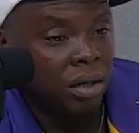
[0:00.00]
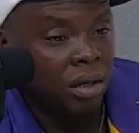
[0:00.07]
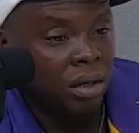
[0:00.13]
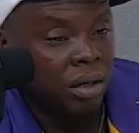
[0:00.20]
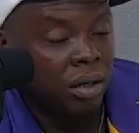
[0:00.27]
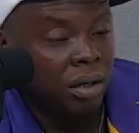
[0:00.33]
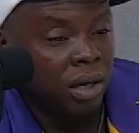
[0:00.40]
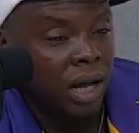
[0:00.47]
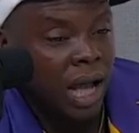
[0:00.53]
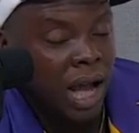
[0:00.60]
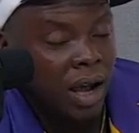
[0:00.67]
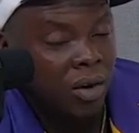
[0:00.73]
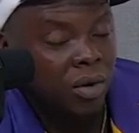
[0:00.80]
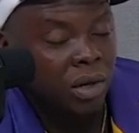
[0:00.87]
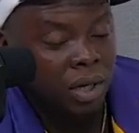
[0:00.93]
how
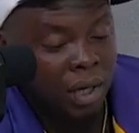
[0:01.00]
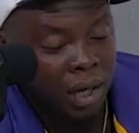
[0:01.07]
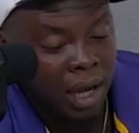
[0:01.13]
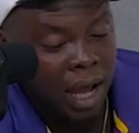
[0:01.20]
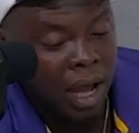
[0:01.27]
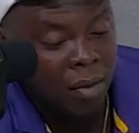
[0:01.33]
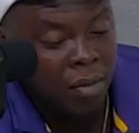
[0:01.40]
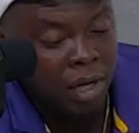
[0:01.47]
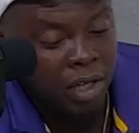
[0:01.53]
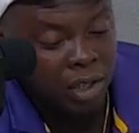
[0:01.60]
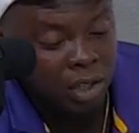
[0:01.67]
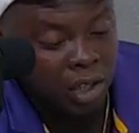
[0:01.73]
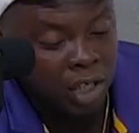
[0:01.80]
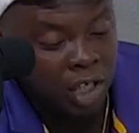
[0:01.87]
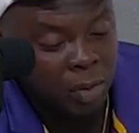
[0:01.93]
much,
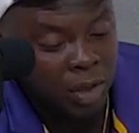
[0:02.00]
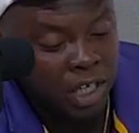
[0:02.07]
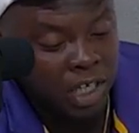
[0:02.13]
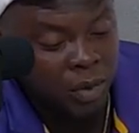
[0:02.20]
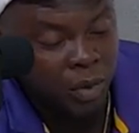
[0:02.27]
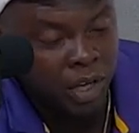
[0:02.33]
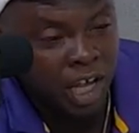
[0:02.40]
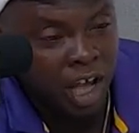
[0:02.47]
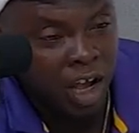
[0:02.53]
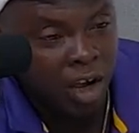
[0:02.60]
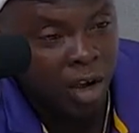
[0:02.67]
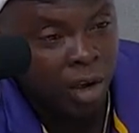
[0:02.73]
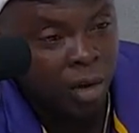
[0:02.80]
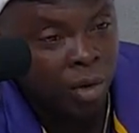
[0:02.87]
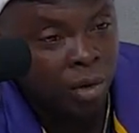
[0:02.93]
especially when y'all
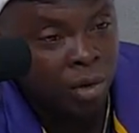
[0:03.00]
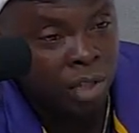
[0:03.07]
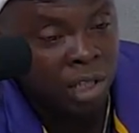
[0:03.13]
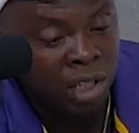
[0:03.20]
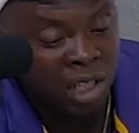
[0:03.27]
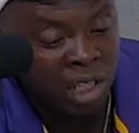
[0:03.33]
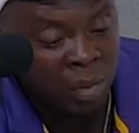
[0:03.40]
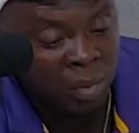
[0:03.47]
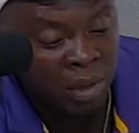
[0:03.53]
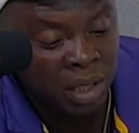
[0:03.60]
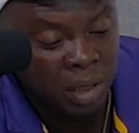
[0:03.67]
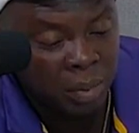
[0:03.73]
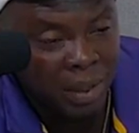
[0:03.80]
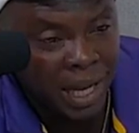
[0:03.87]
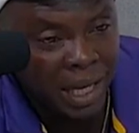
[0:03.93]
go to these blitz
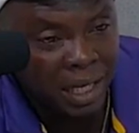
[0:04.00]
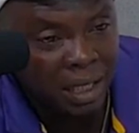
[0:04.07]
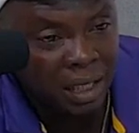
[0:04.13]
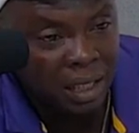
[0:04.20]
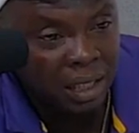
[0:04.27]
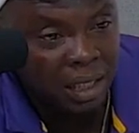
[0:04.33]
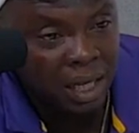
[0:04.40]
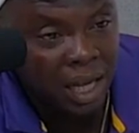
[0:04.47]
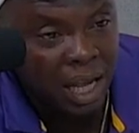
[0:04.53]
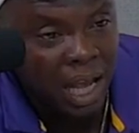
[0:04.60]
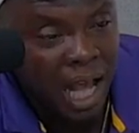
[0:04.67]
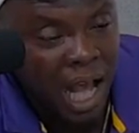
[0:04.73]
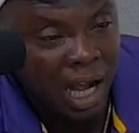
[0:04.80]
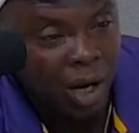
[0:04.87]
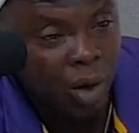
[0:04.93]
packages, how
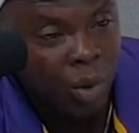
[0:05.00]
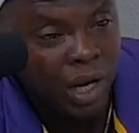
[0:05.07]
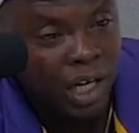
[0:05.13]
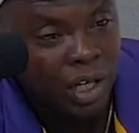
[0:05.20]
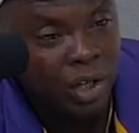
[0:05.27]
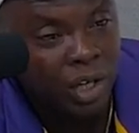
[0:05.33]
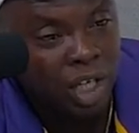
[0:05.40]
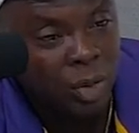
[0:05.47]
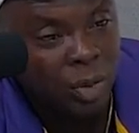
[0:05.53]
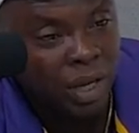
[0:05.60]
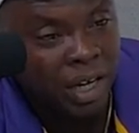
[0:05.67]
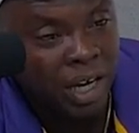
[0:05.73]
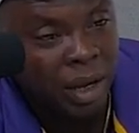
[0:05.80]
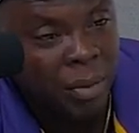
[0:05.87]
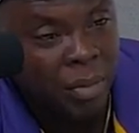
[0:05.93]
quick do you expect that
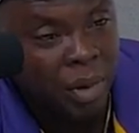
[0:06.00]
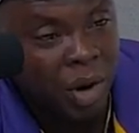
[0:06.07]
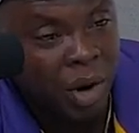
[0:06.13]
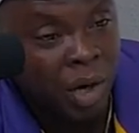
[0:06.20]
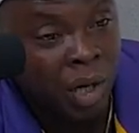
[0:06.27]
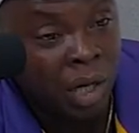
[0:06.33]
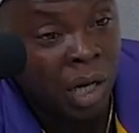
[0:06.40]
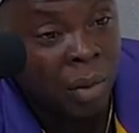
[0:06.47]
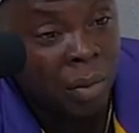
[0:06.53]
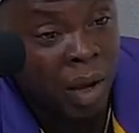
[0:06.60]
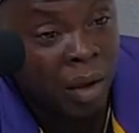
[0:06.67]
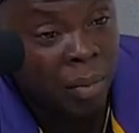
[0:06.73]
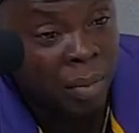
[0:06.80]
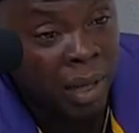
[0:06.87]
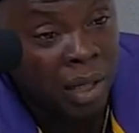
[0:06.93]
ball to come out
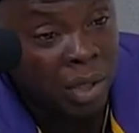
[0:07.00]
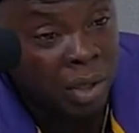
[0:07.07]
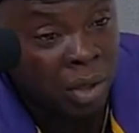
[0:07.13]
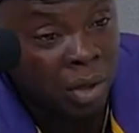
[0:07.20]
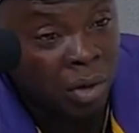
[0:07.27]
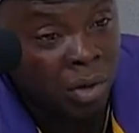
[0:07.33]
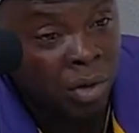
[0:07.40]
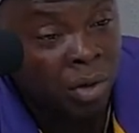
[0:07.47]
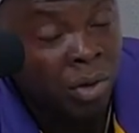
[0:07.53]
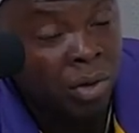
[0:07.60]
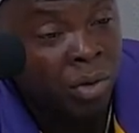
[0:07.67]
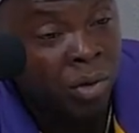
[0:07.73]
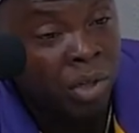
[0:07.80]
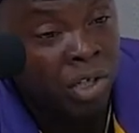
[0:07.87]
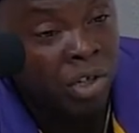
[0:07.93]
based on what your
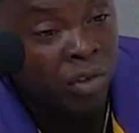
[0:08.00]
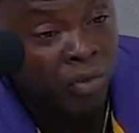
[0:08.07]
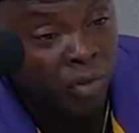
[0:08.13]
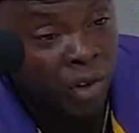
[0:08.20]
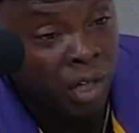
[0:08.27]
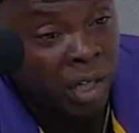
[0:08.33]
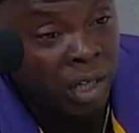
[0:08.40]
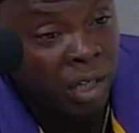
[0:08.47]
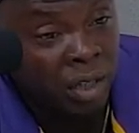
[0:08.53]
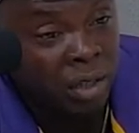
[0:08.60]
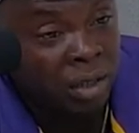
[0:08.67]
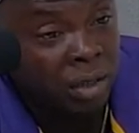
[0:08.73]
front is, what your